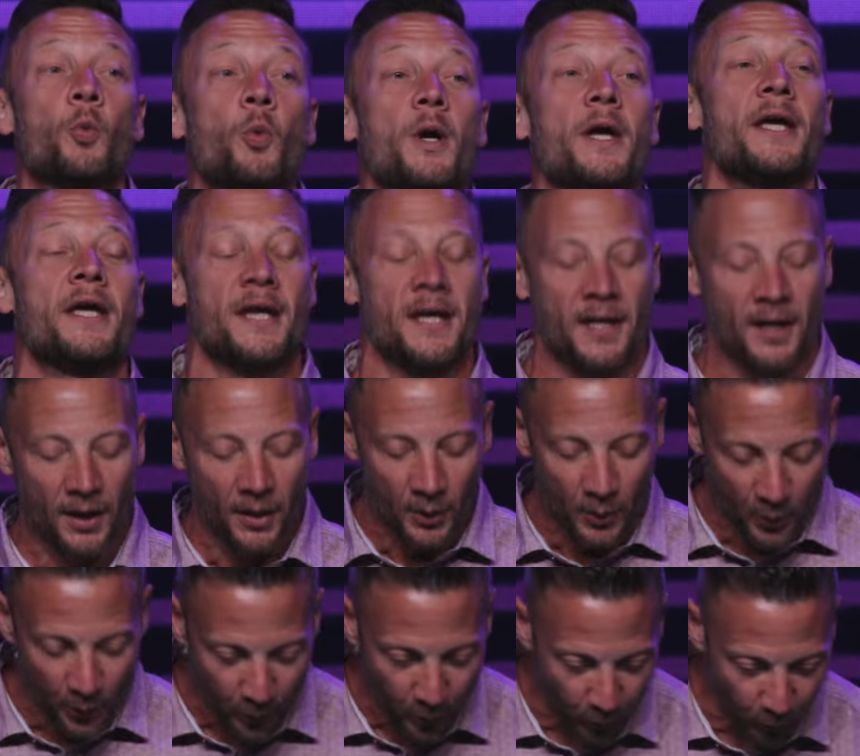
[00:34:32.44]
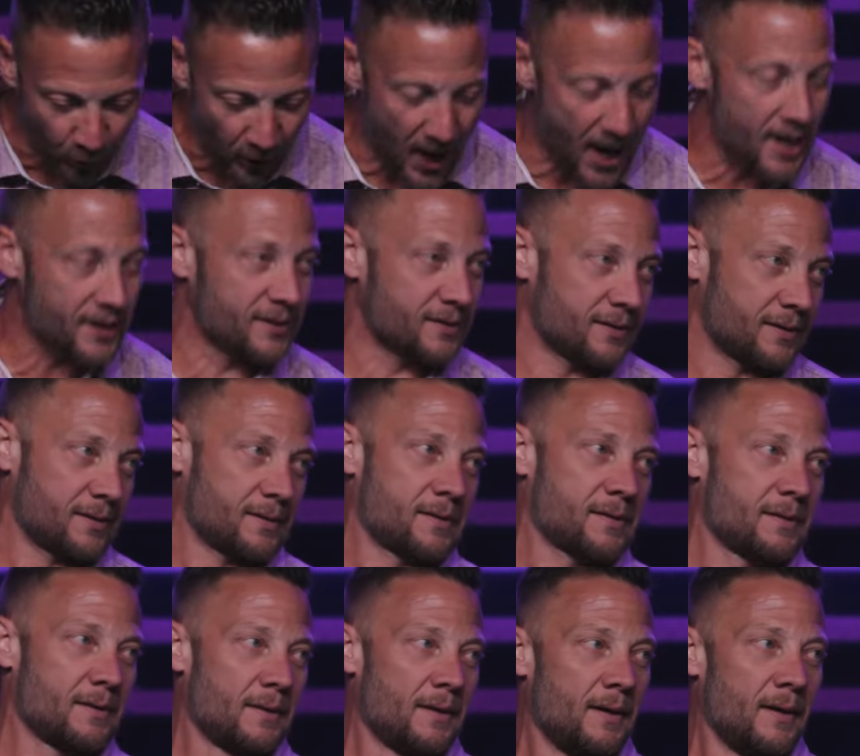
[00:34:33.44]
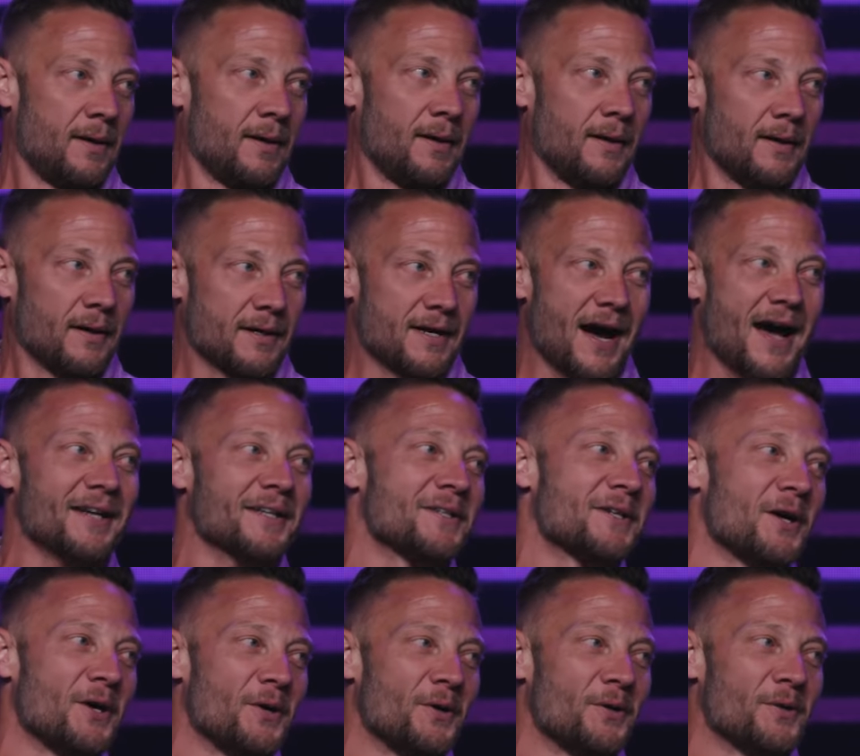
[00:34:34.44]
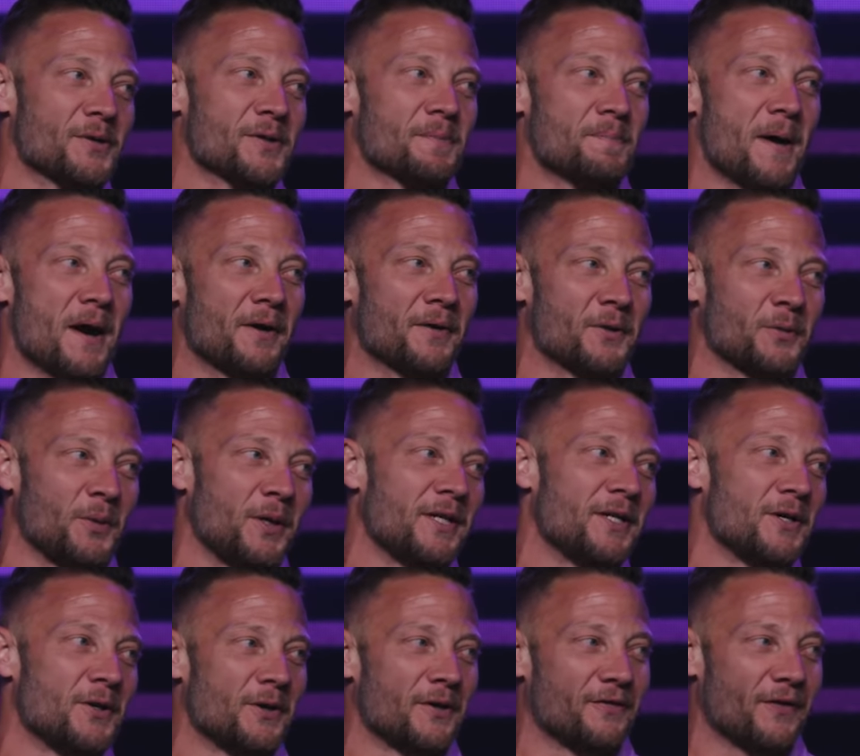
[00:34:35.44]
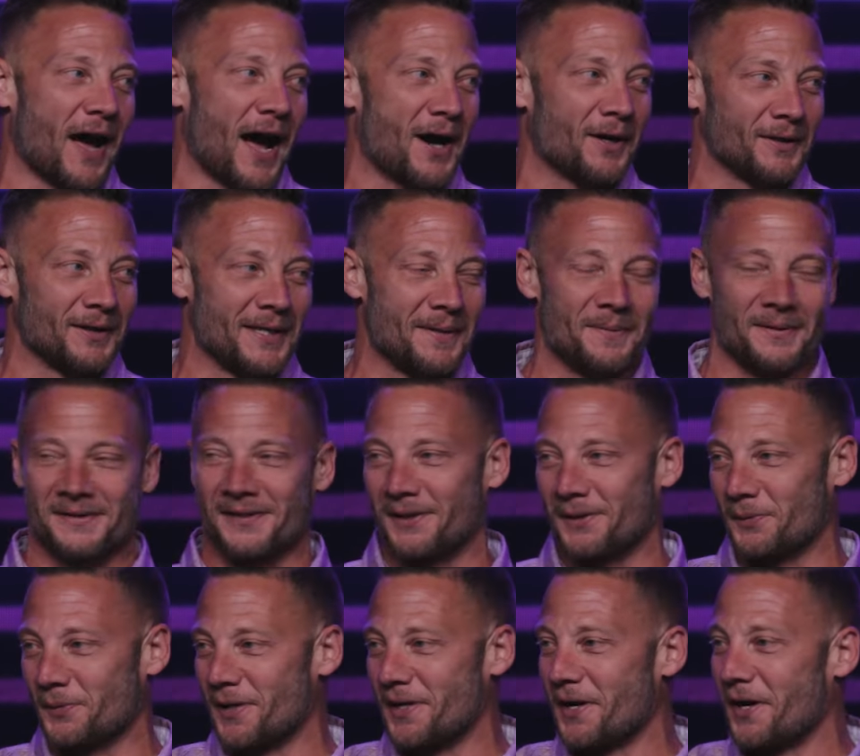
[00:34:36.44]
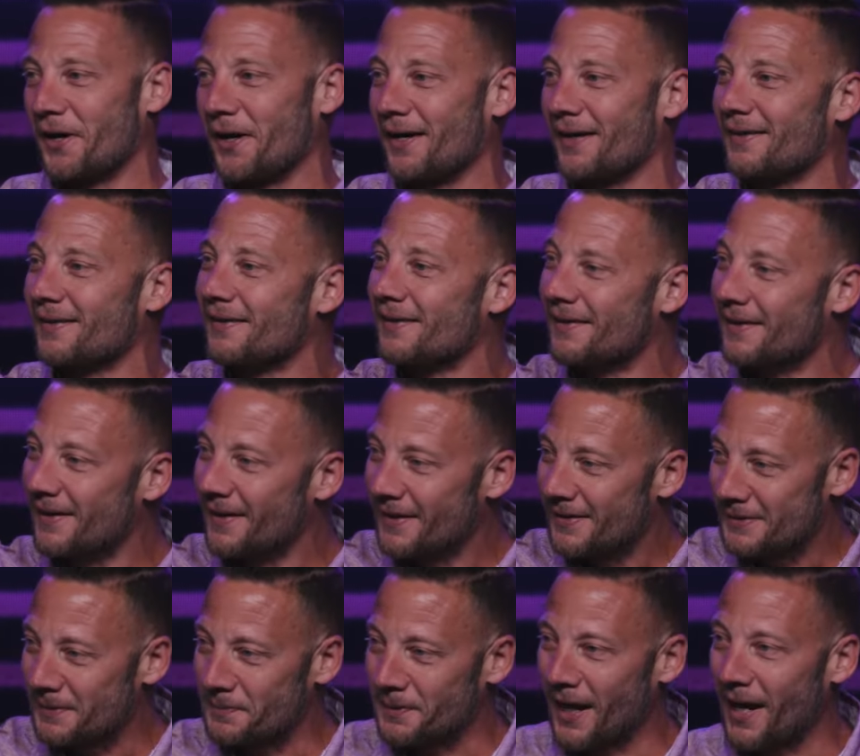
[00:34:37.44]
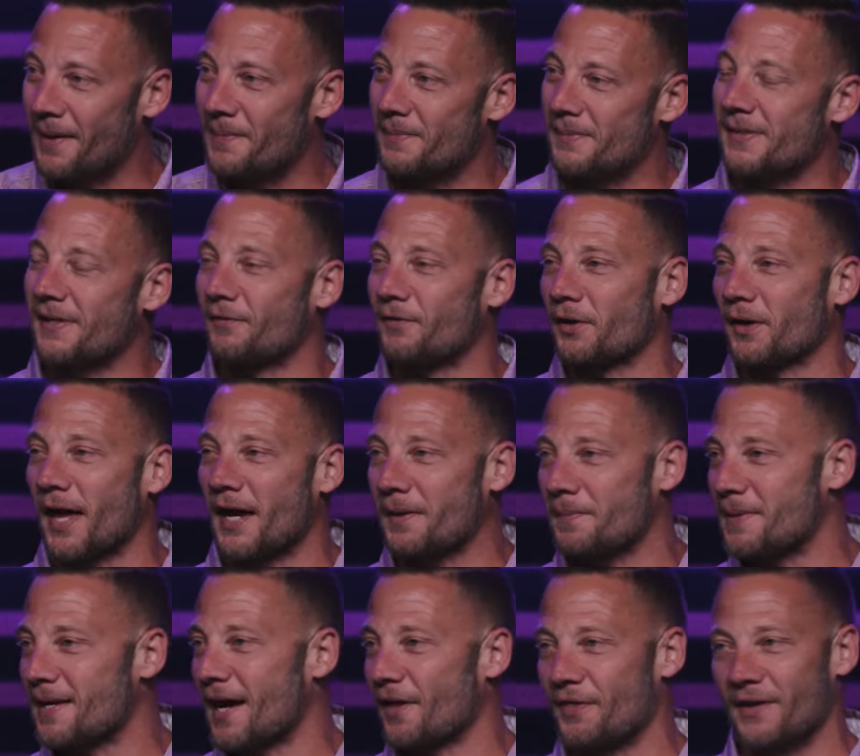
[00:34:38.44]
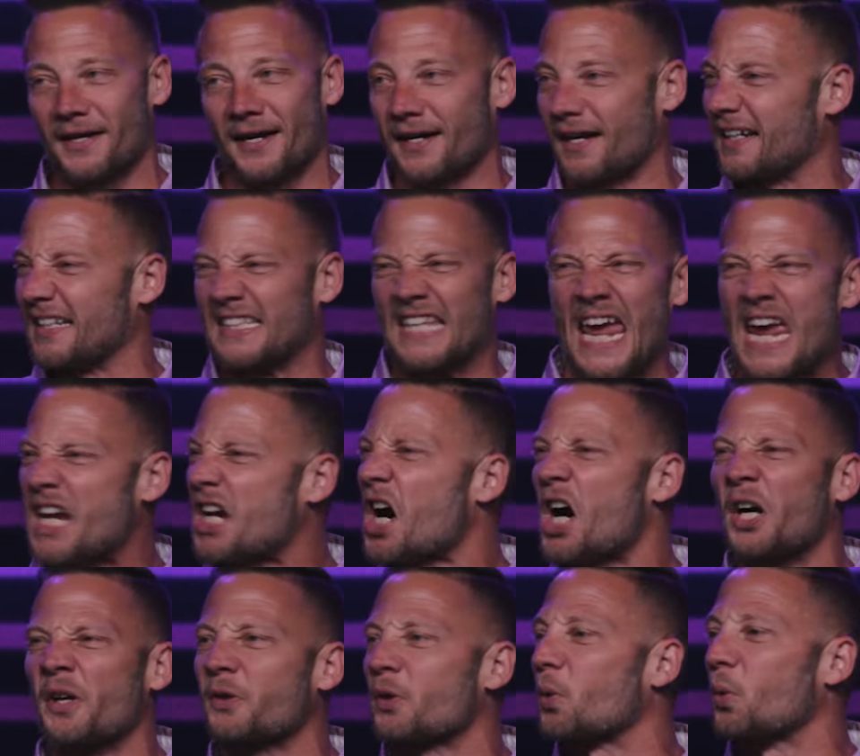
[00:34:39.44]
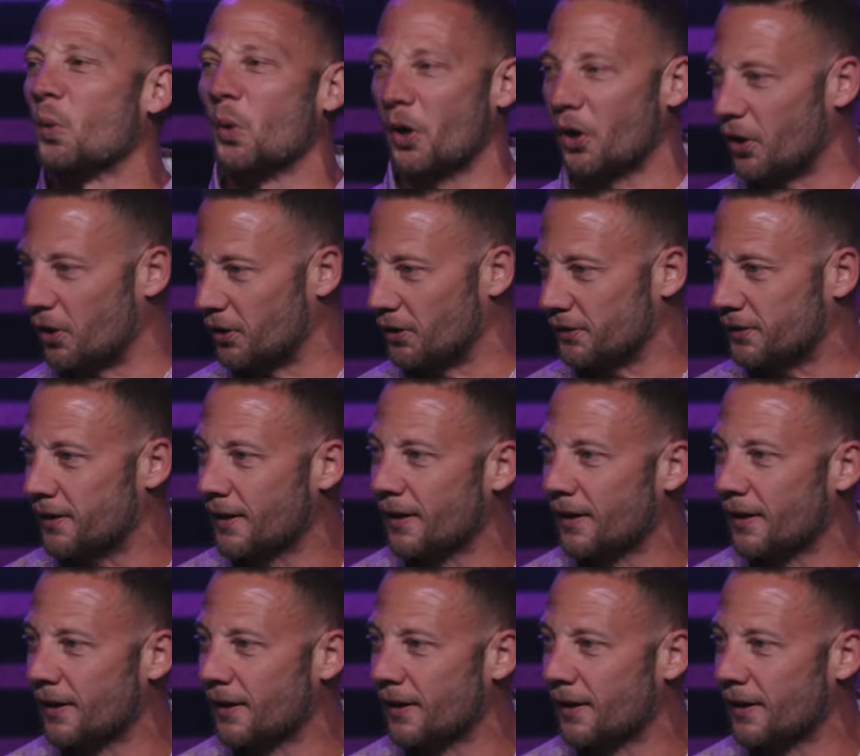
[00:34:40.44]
we rest. God knows better than we do of how limited we are. Sometimes, if you're like me, I think I can take on the world.